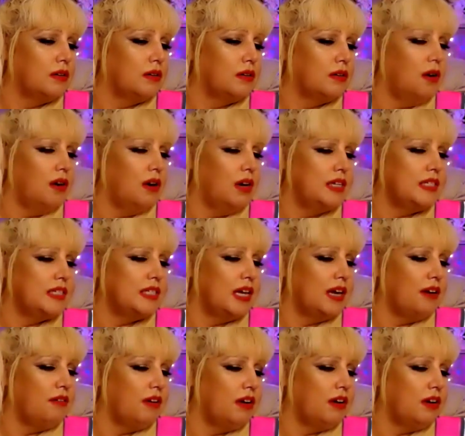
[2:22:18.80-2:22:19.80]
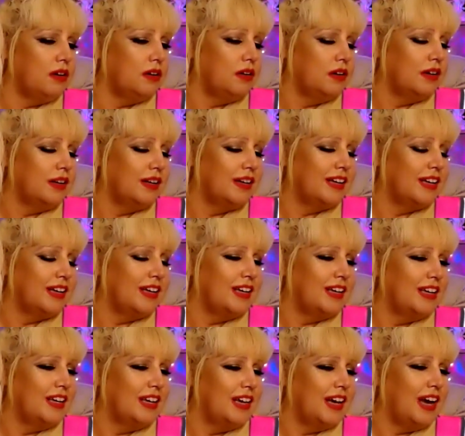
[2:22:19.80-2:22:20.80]
So, hi, Sarah.
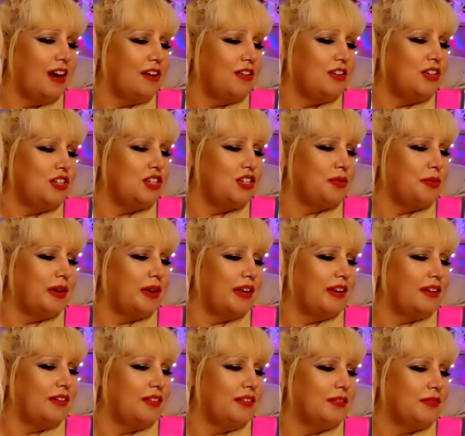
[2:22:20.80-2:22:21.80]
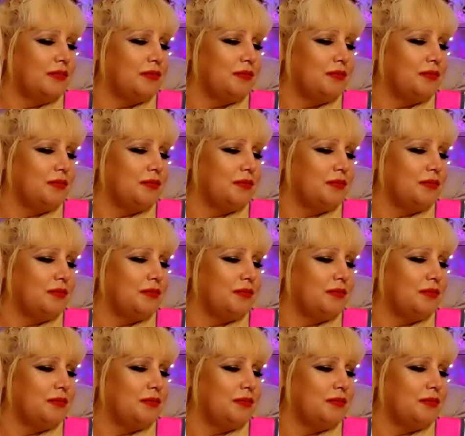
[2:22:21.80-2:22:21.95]
How are you doing?